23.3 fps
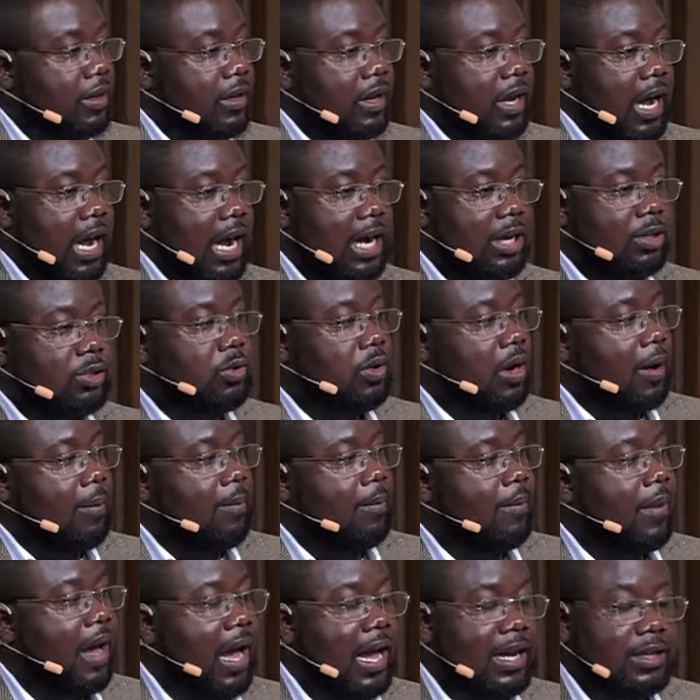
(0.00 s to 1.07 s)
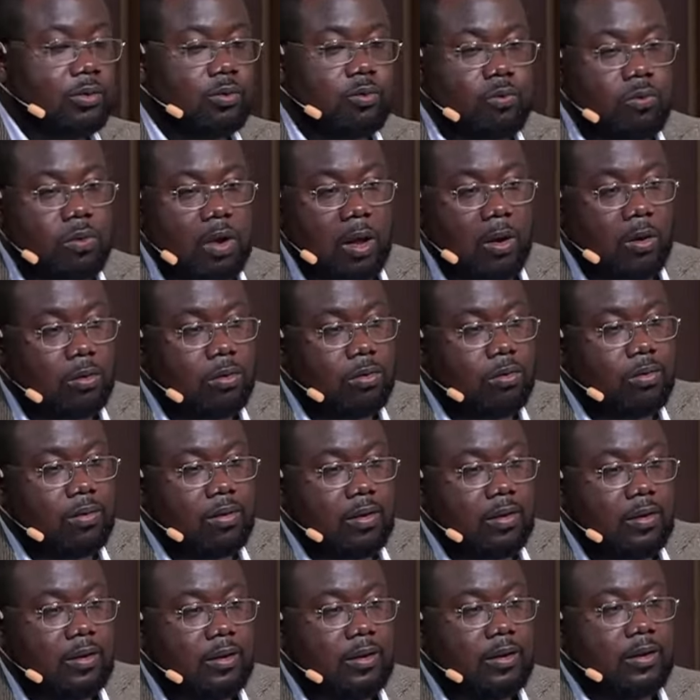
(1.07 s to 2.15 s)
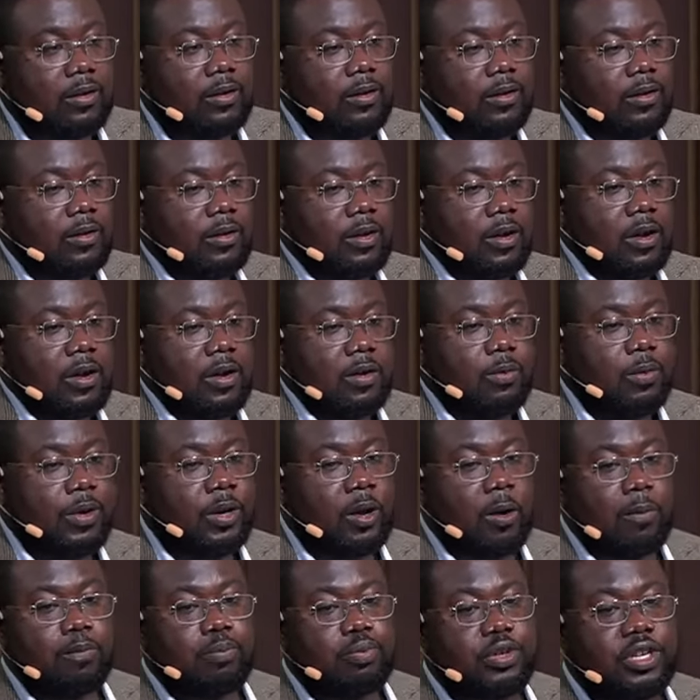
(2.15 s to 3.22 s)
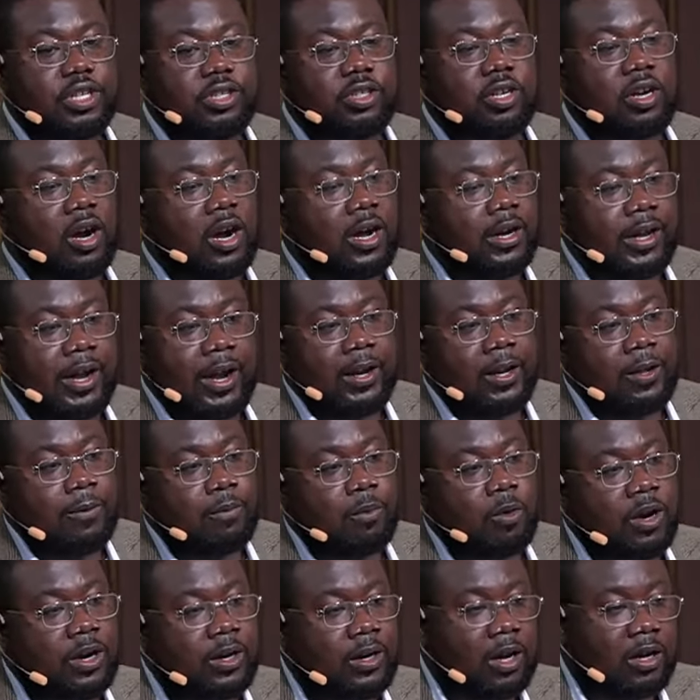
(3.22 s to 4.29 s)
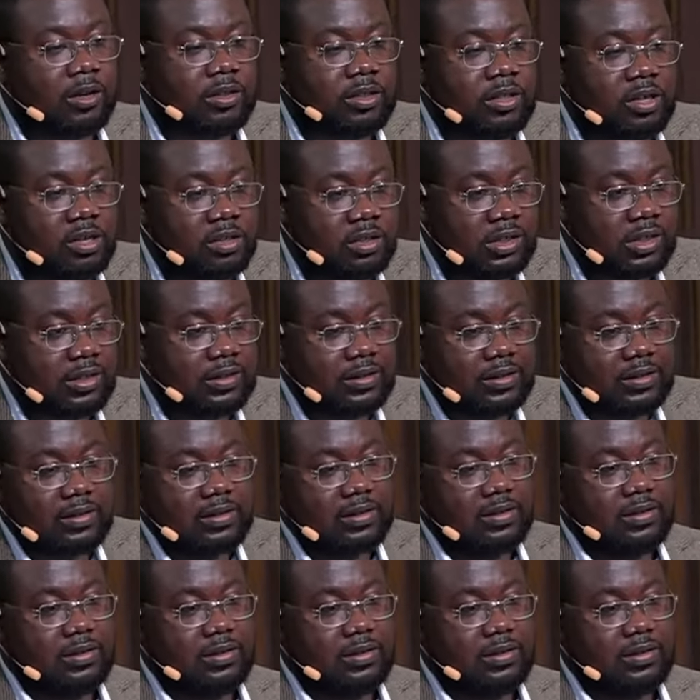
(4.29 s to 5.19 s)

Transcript: how to amass wealth. We don't preach God anymore in our churches.